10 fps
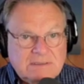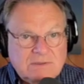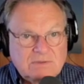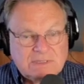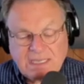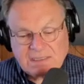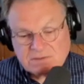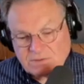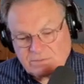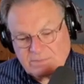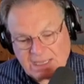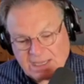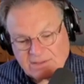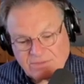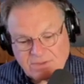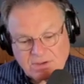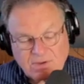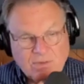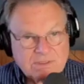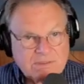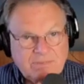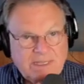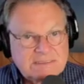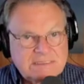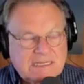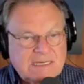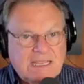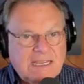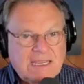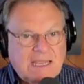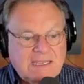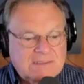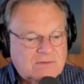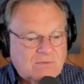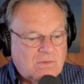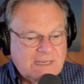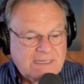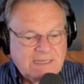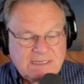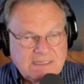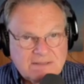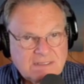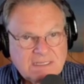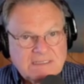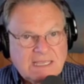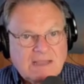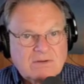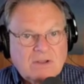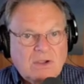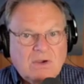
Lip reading: who can't do math or depends on AI to write anything down